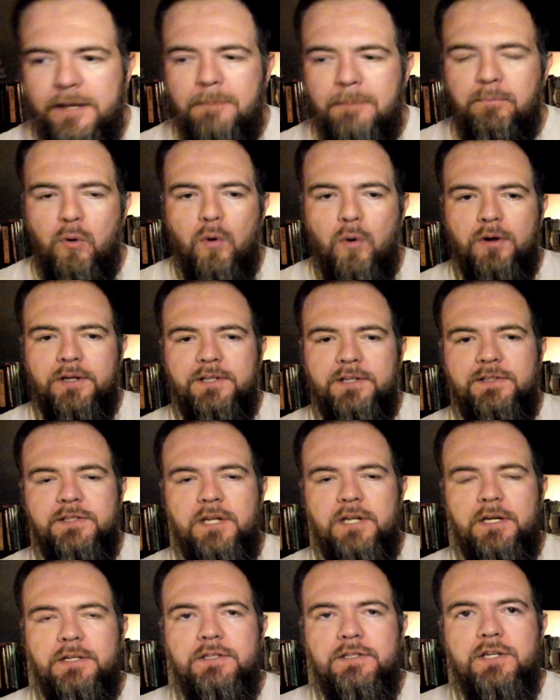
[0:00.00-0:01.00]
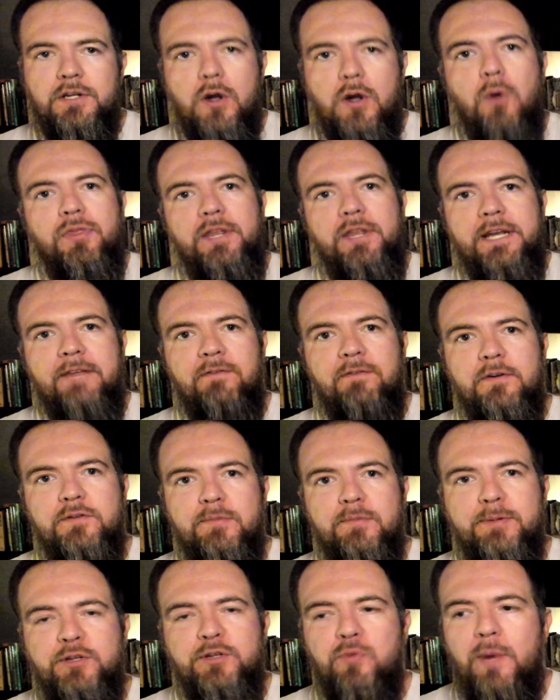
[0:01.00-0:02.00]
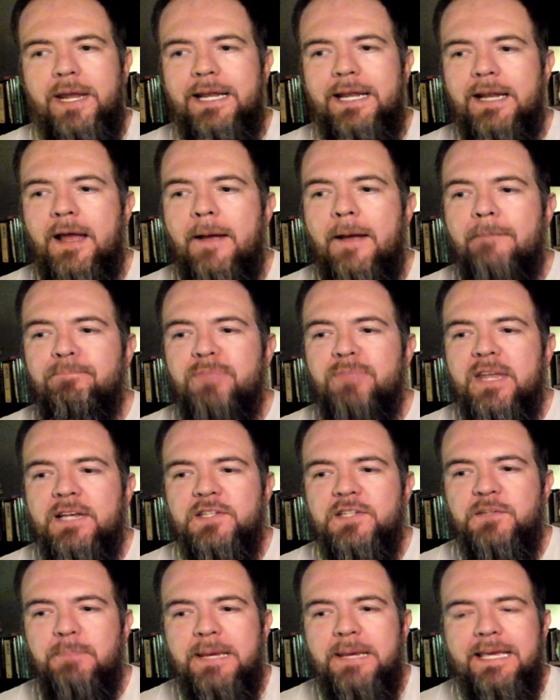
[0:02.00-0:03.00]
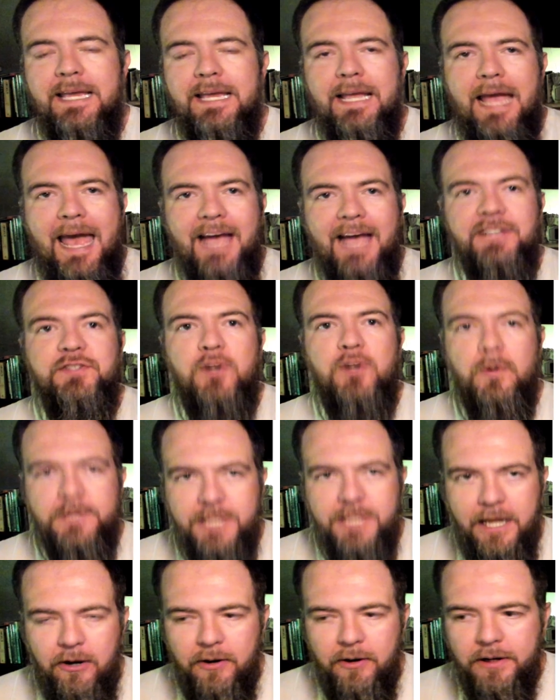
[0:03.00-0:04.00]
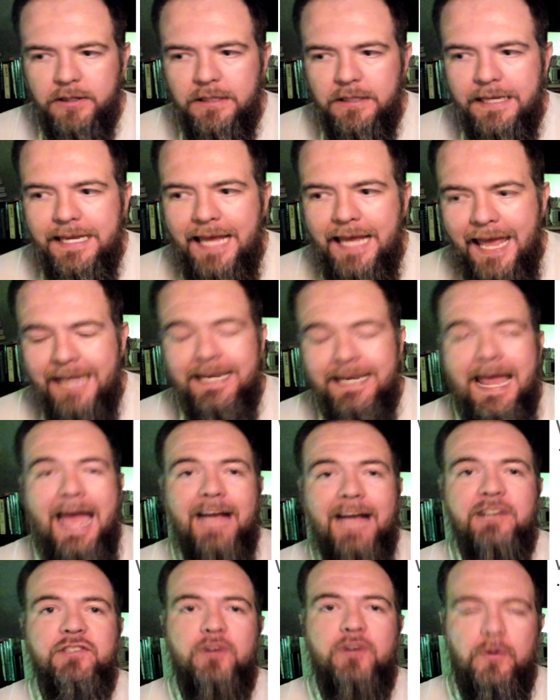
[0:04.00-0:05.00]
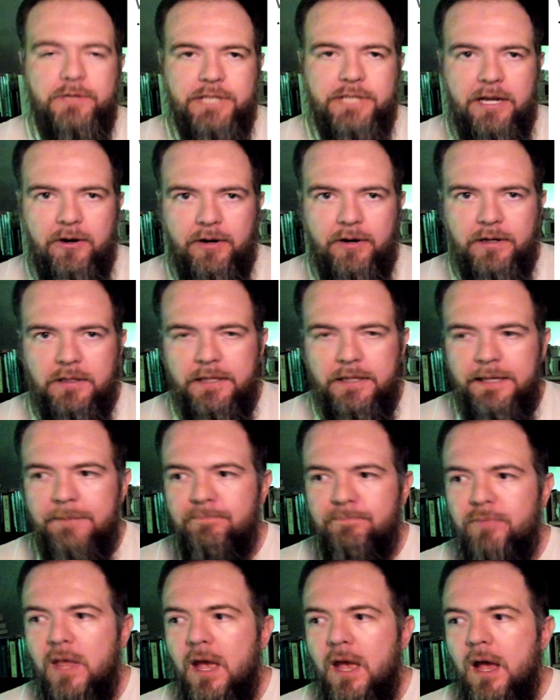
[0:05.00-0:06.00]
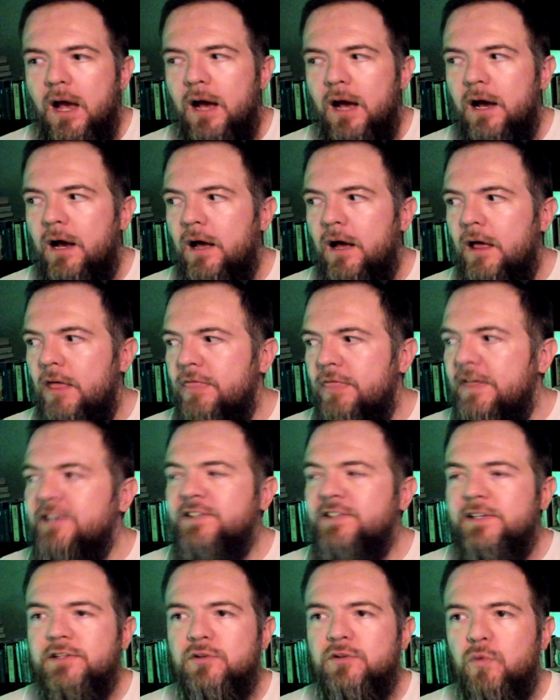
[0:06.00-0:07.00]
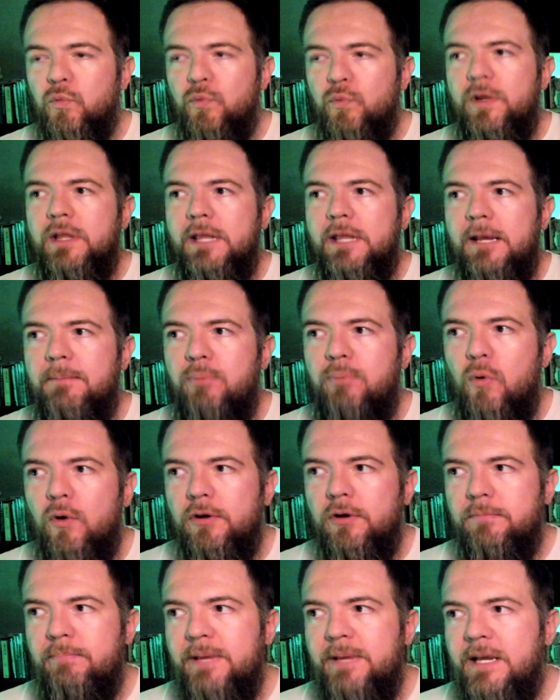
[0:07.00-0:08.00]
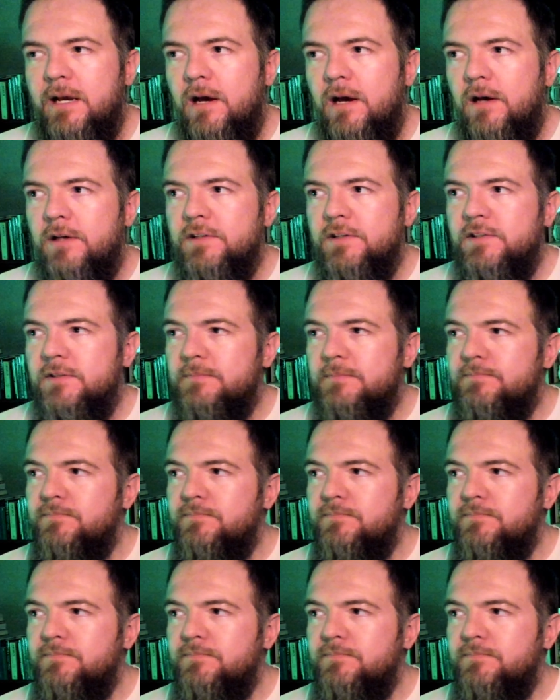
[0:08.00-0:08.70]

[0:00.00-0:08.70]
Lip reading: important is to note the difference between speaking esoterically and exoterically. This is really important because